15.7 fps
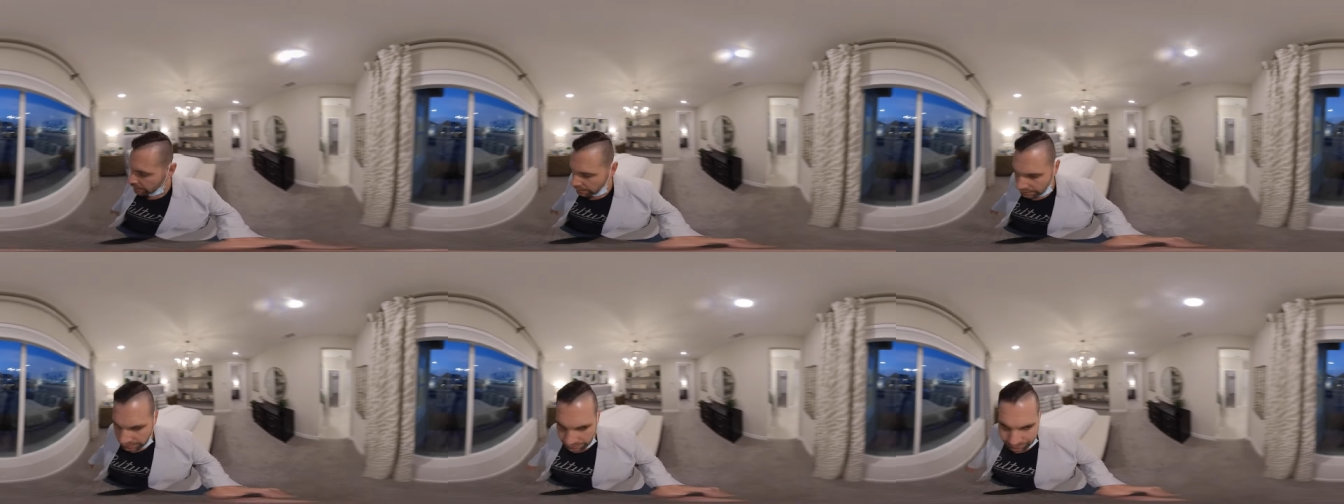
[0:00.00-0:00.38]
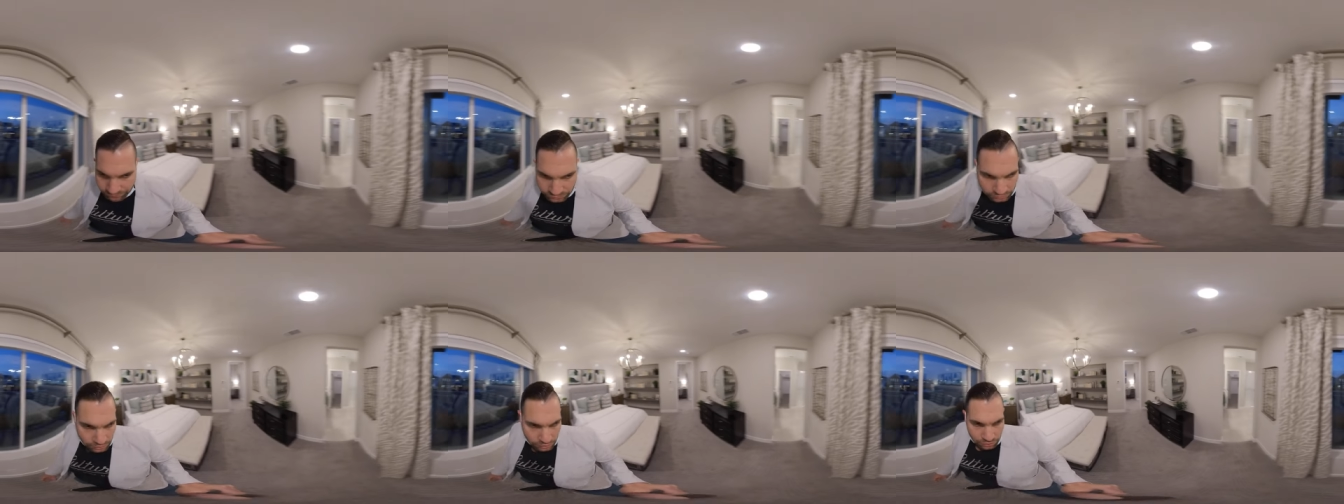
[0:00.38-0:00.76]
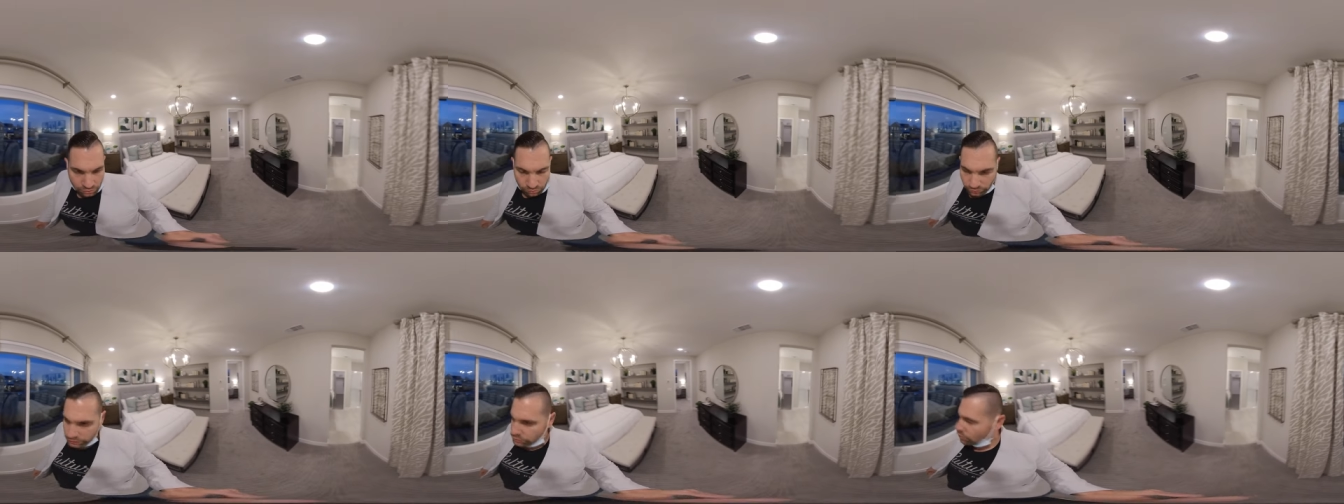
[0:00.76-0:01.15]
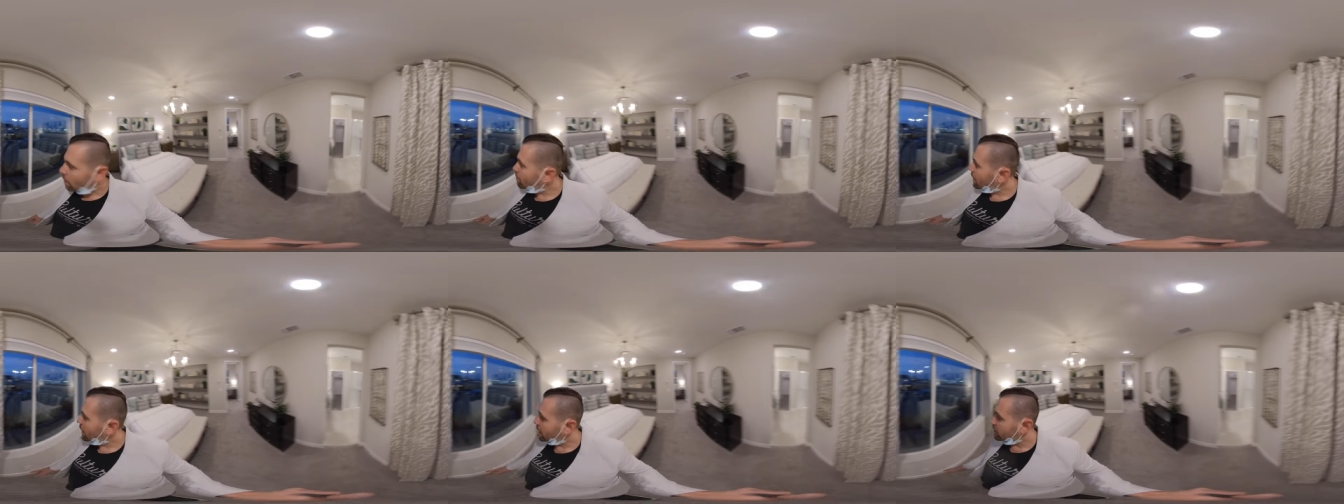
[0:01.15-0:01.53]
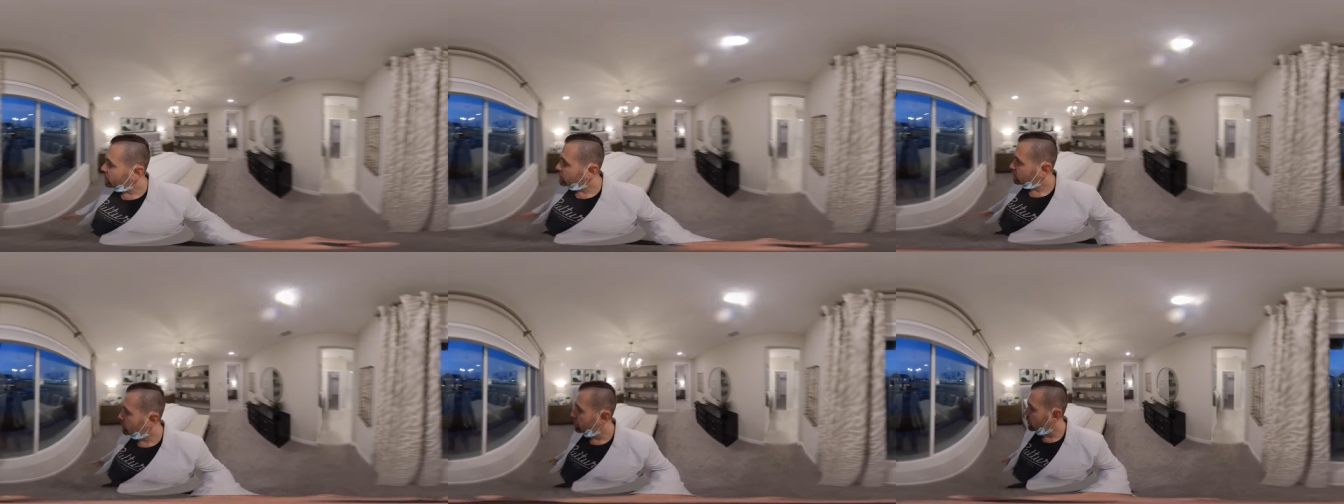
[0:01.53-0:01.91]
Uh, one drawback of
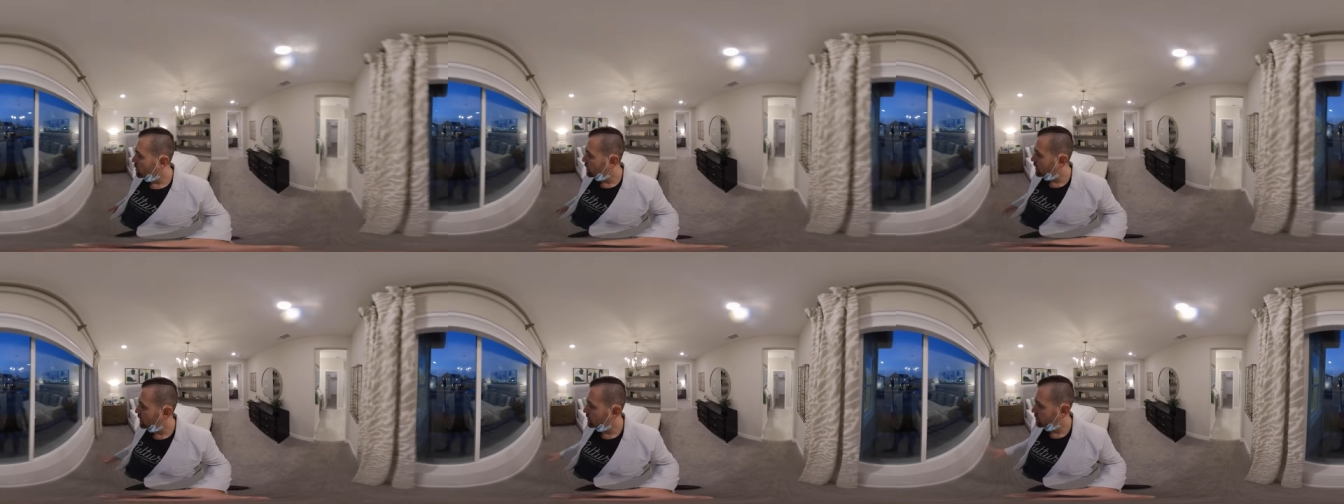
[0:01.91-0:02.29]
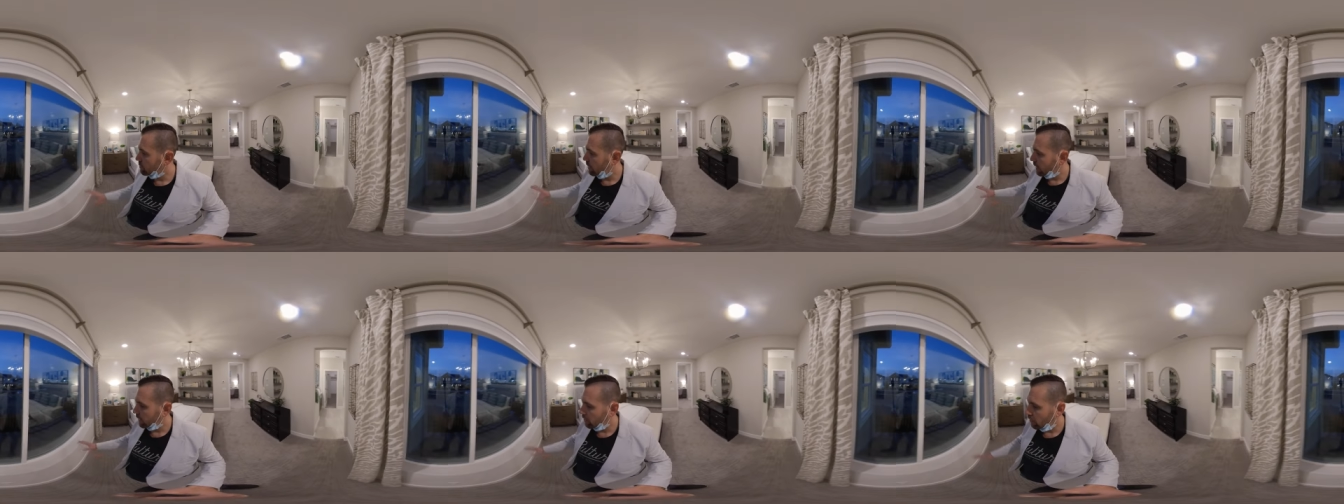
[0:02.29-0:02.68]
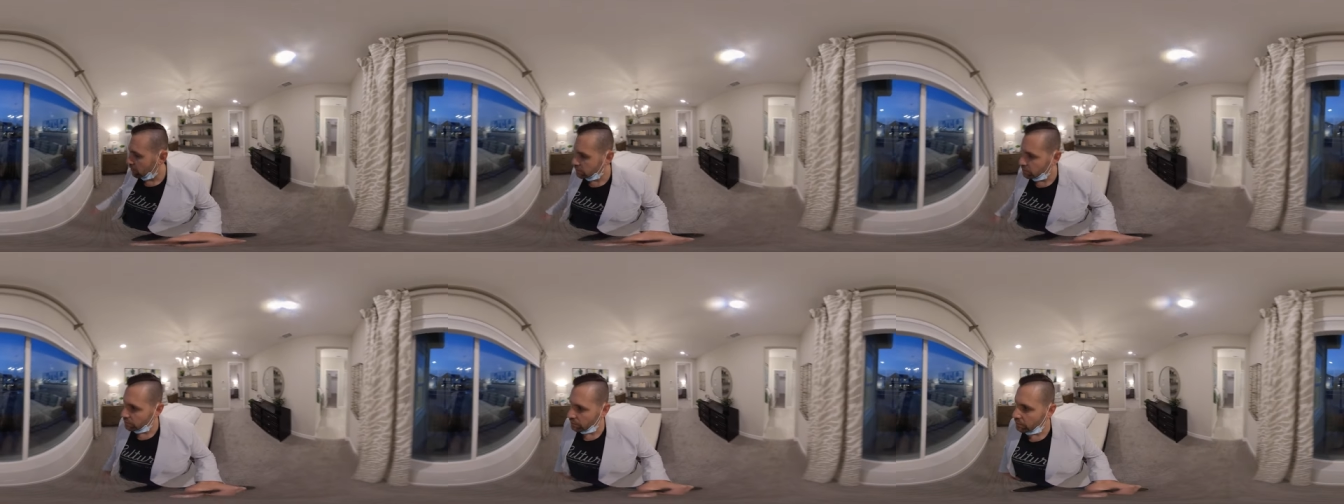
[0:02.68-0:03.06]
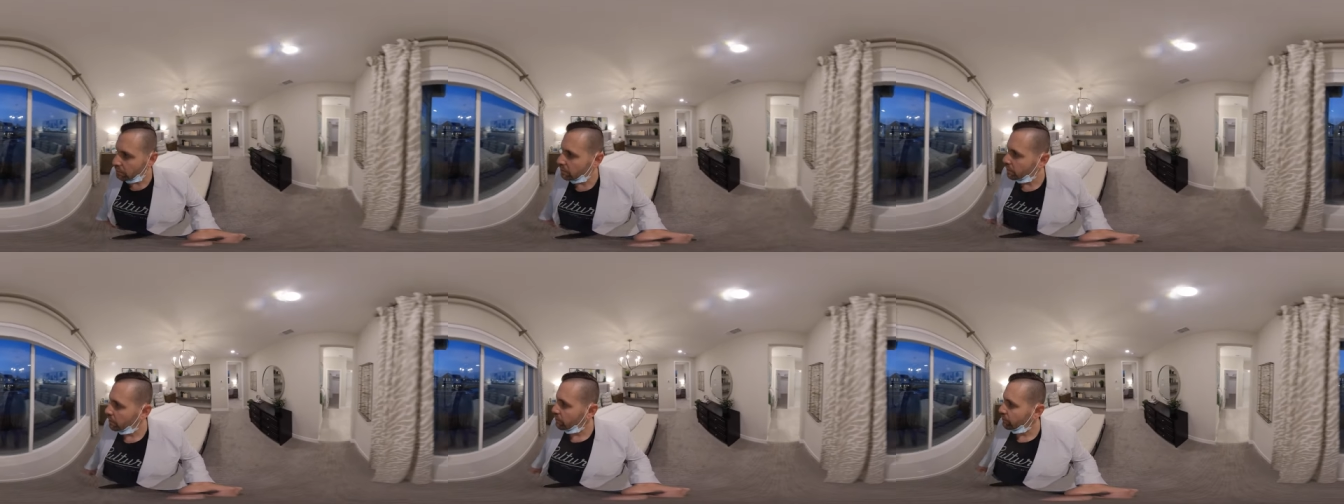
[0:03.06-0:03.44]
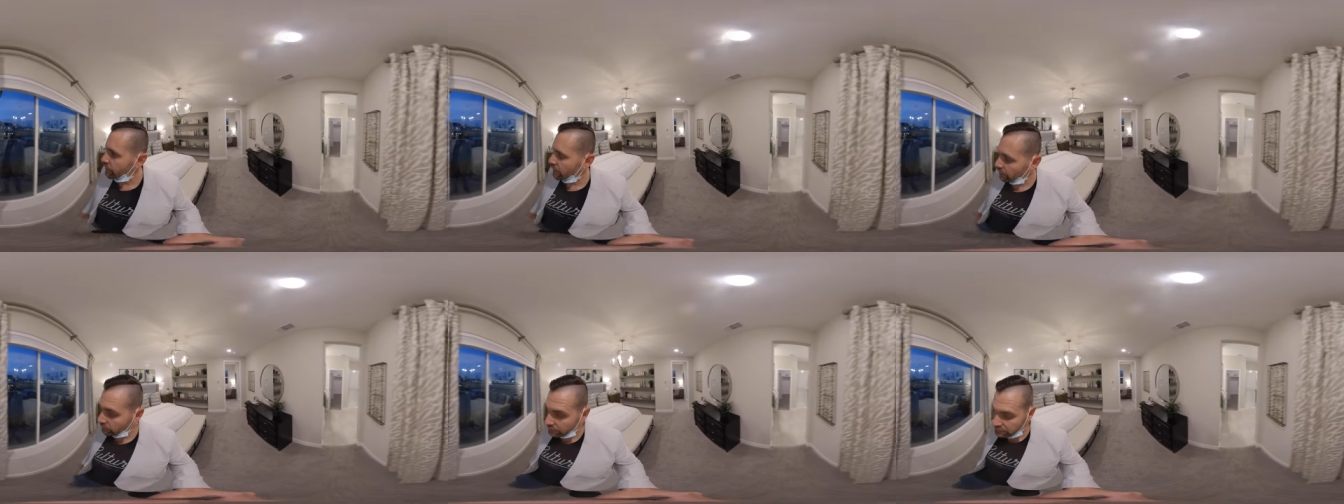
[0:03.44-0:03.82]
this community is the backyards are
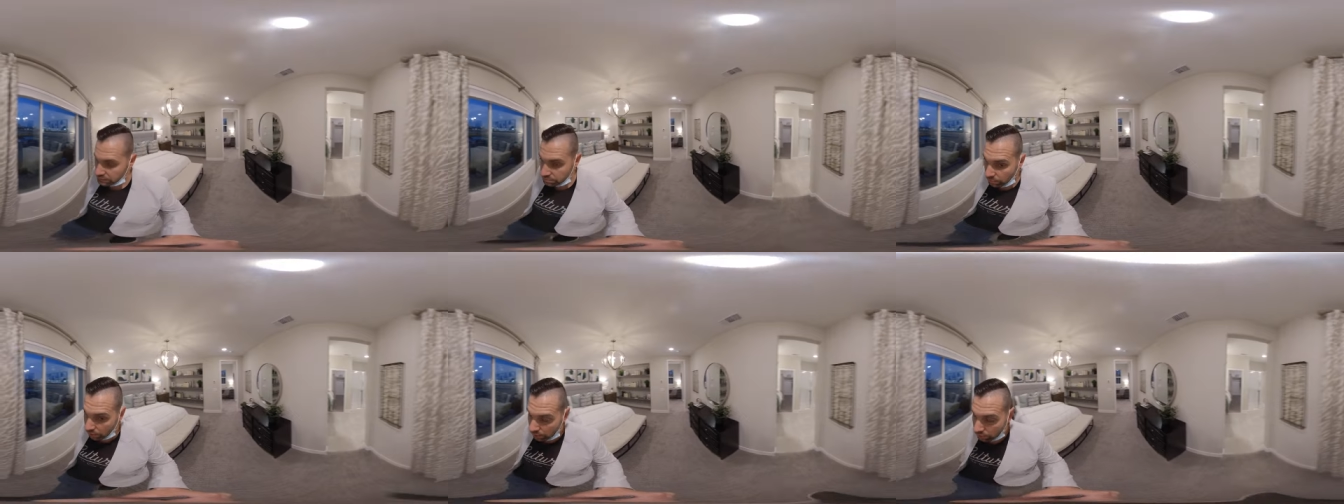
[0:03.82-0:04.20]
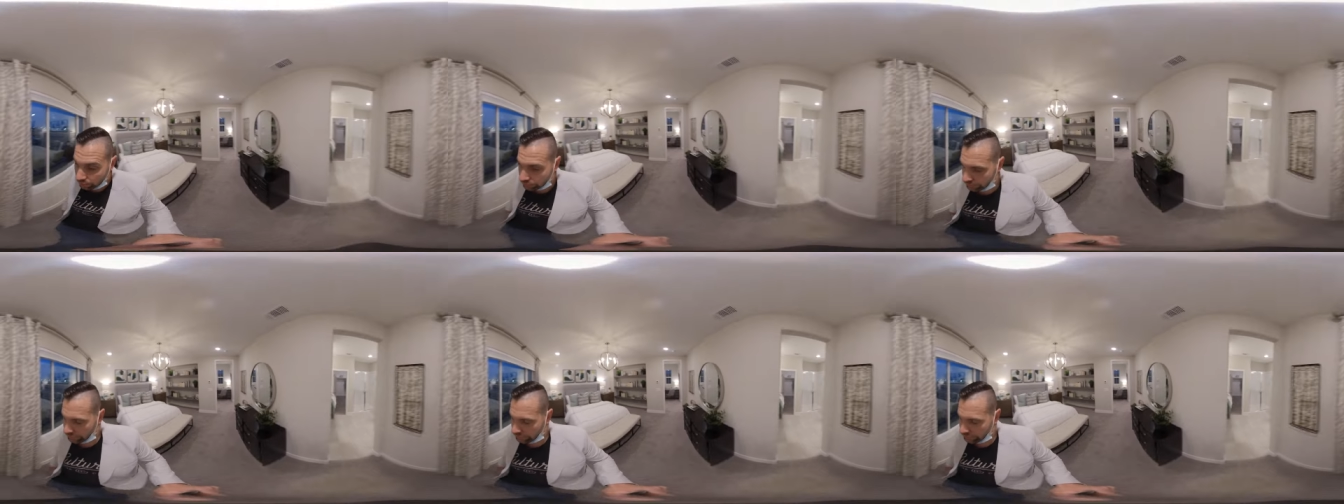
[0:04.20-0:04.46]
fairly small.